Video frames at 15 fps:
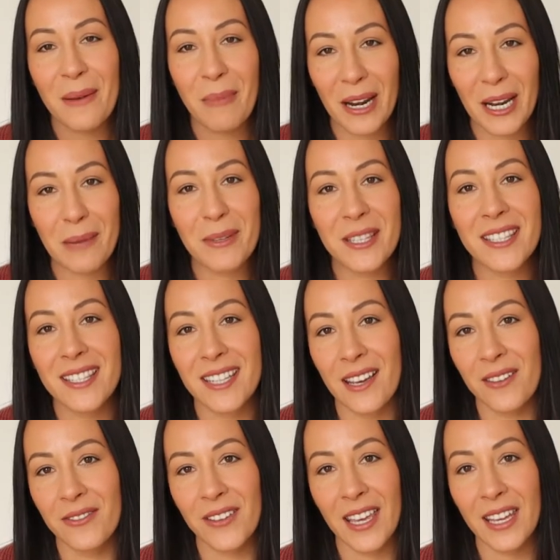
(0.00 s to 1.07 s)
My name is
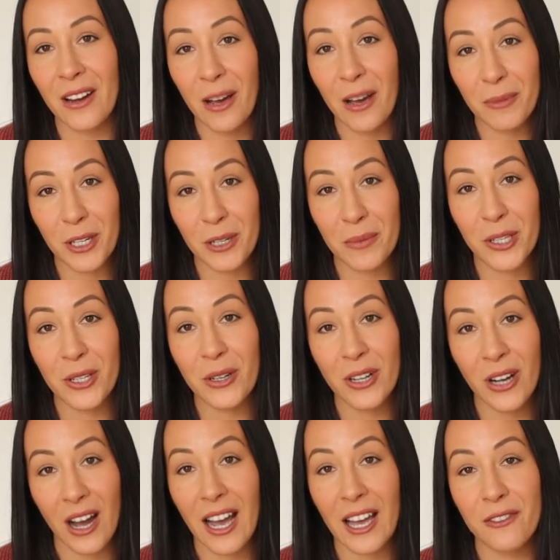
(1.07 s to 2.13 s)
Steph, and I'm going to be your
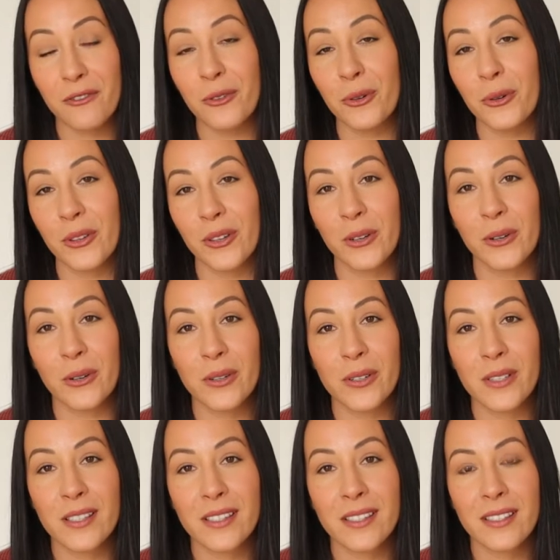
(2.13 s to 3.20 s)
guide for the
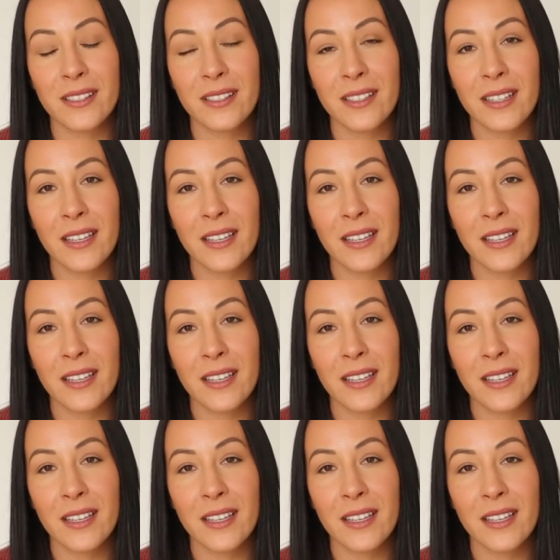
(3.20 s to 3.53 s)
course.